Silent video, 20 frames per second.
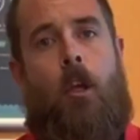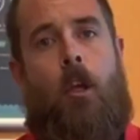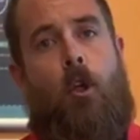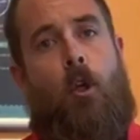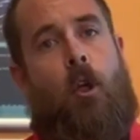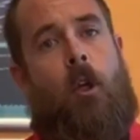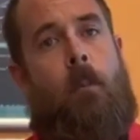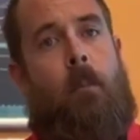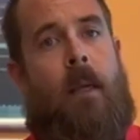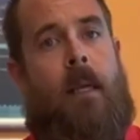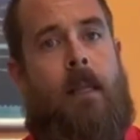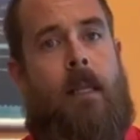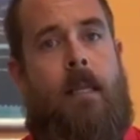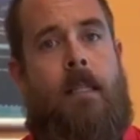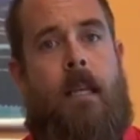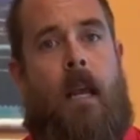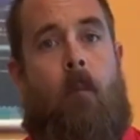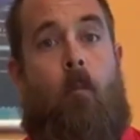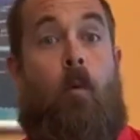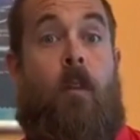You can pick
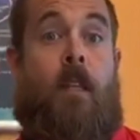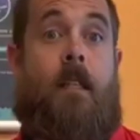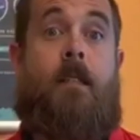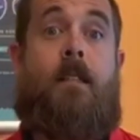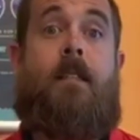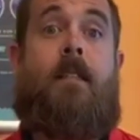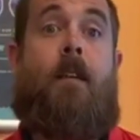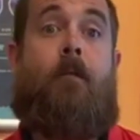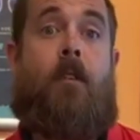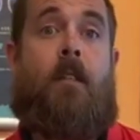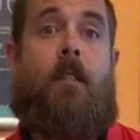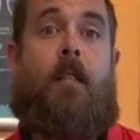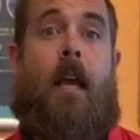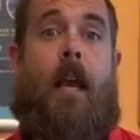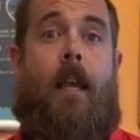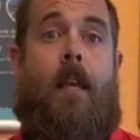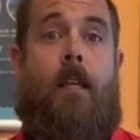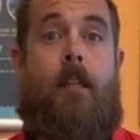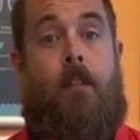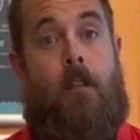these up within 7
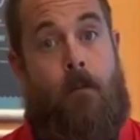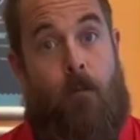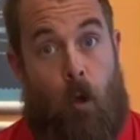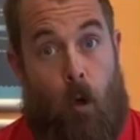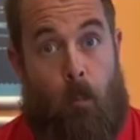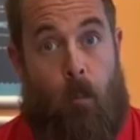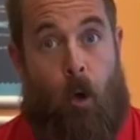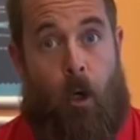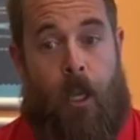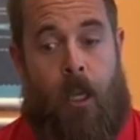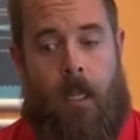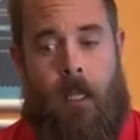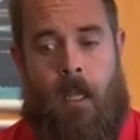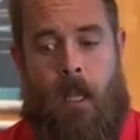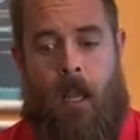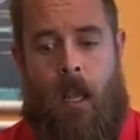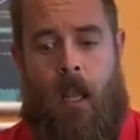days of your booking